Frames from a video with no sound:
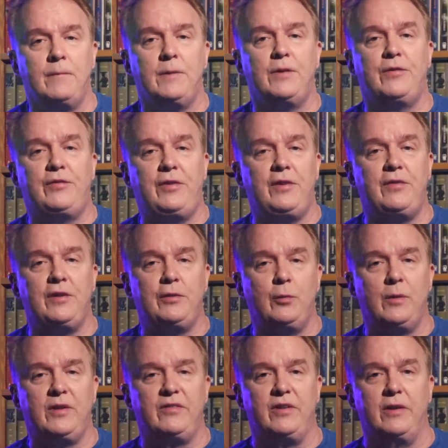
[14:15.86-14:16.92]
ceasing to
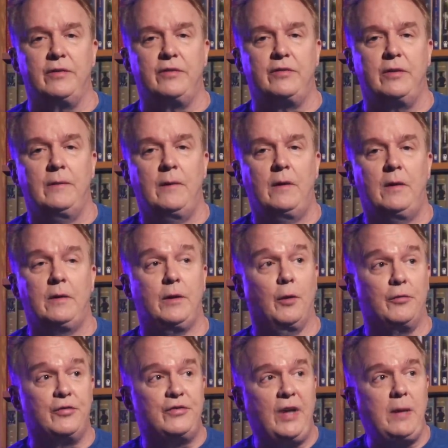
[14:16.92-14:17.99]
exist. No
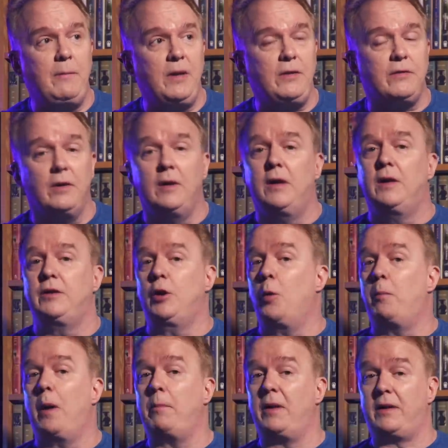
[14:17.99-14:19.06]
statement, no
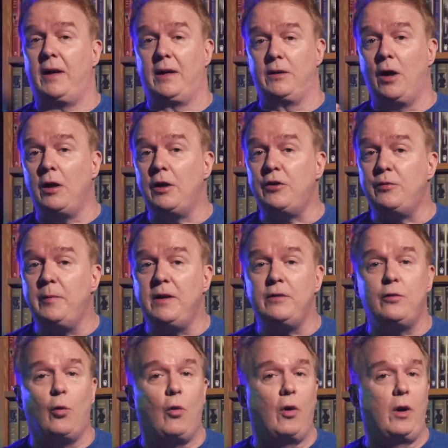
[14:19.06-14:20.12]
public
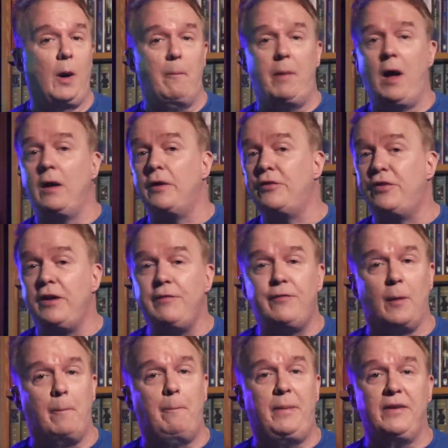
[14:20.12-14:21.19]
acknowledgement or apology
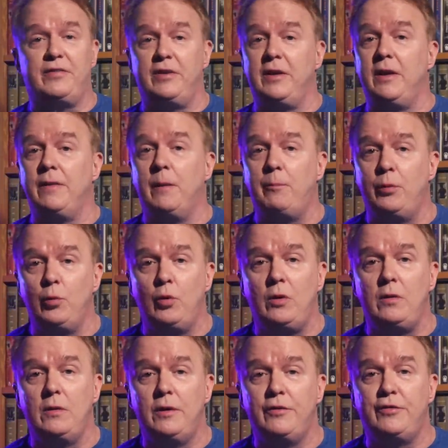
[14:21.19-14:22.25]
for pissing in the
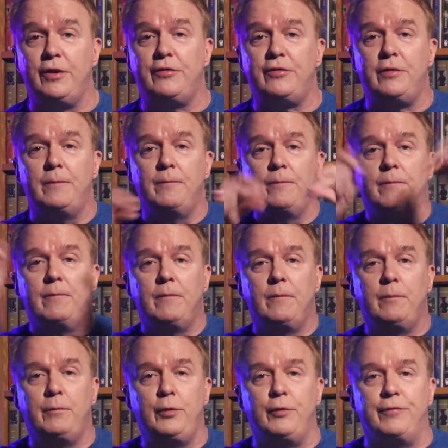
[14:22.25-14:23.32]
pool. Just
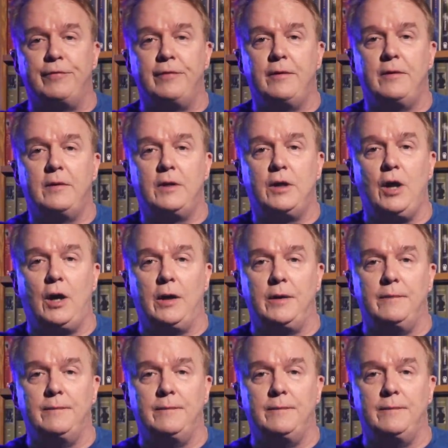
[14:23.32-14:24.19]
poof, gone.